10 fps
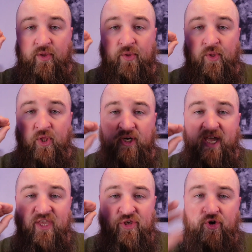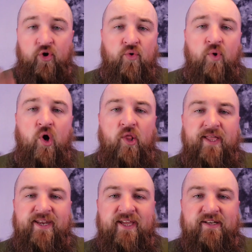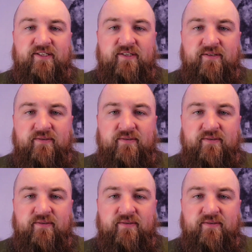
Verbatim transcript: look at your role in it,